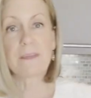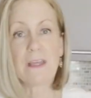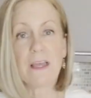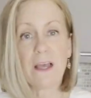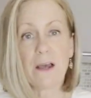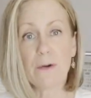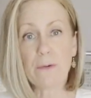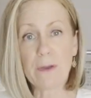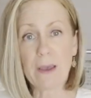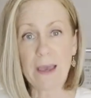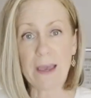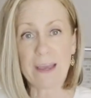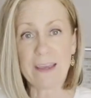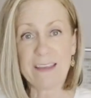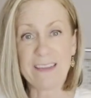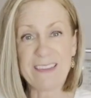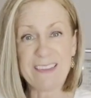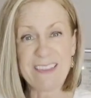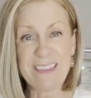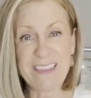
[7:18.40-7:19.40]
Okay,
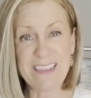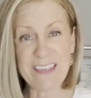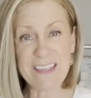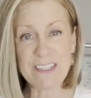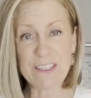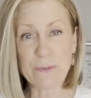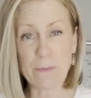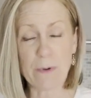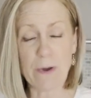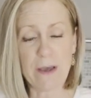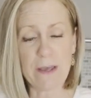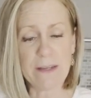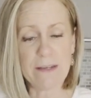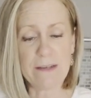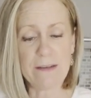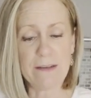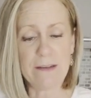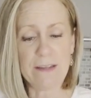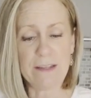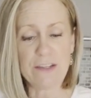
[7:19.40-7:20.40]
this
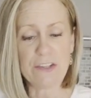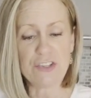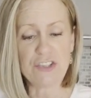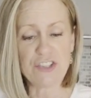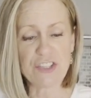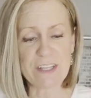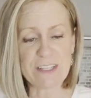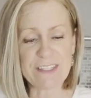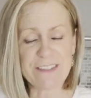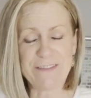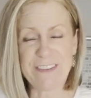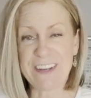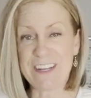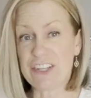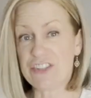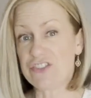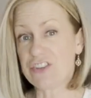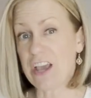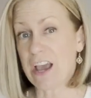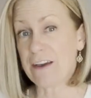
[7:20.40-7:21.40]
one just
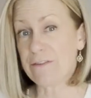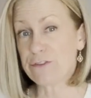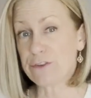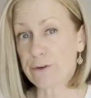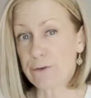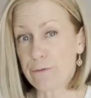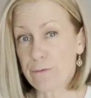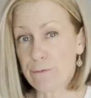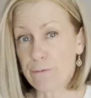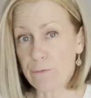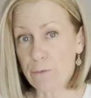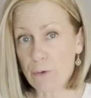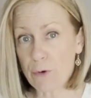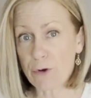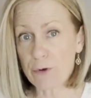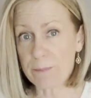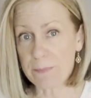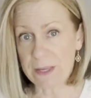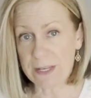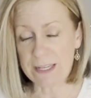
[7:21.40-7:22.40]
finished after
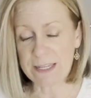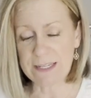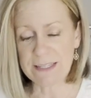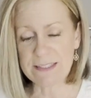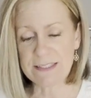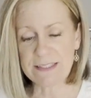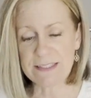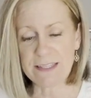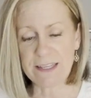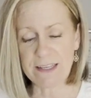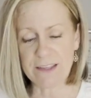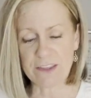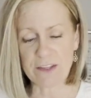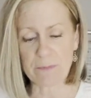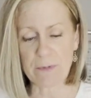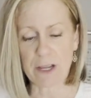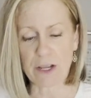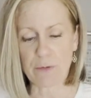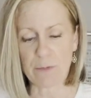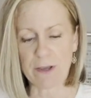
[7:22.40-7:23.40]
4 minutes in the
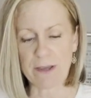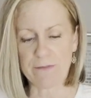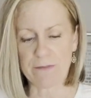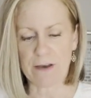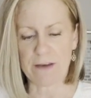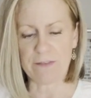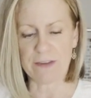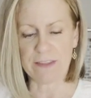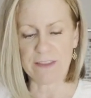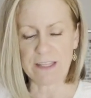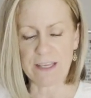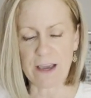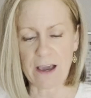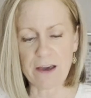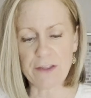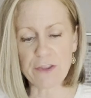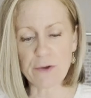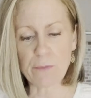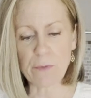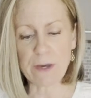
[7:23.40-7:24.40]
microwave oven. The
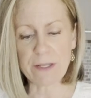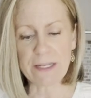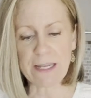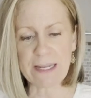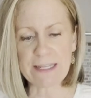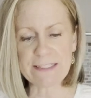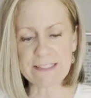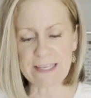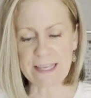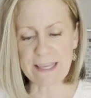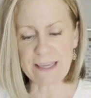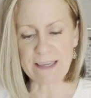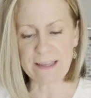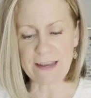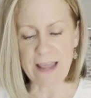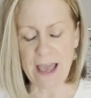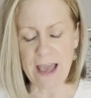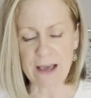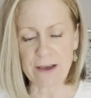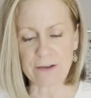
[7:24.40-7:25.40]
other one I had taken
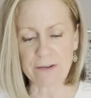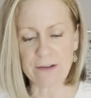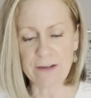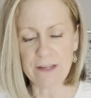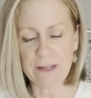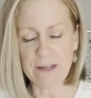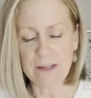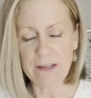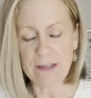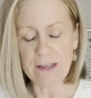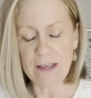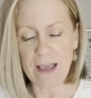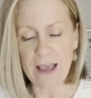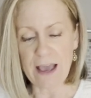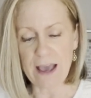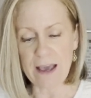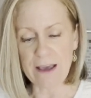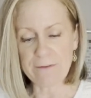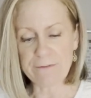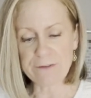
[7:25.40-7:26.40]
out
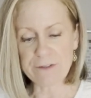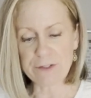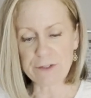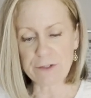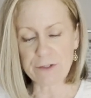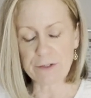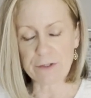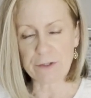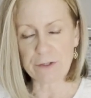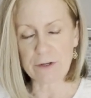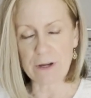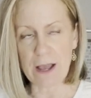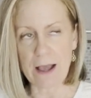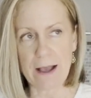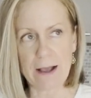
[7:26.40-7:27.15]
after,